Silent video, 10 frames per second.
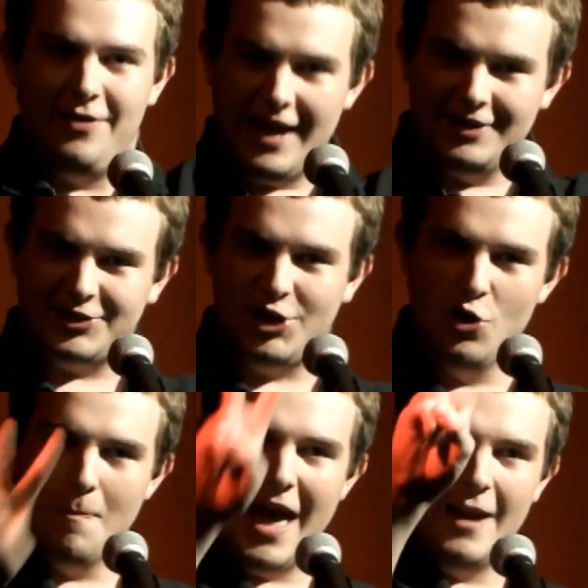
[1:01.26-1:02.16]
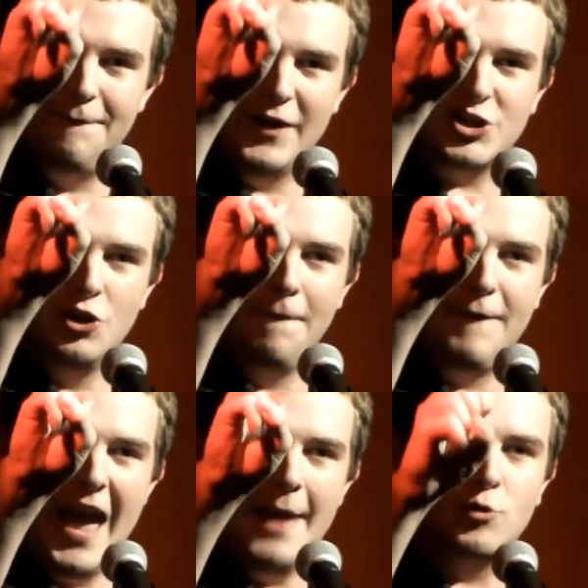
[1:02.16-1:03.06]
These two men of fictional
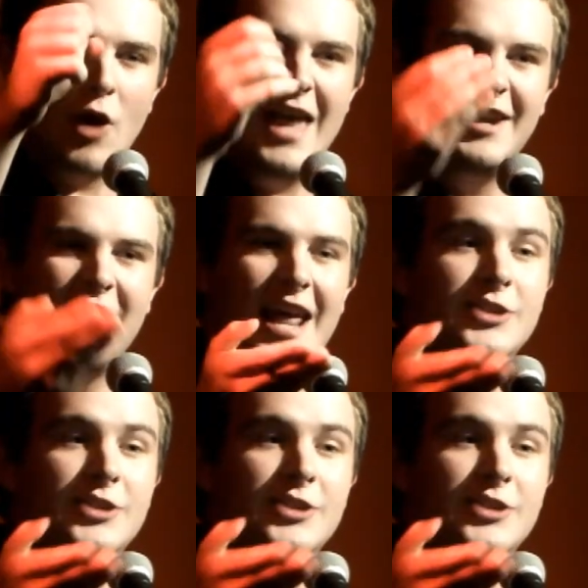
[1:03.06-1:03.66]
fame created an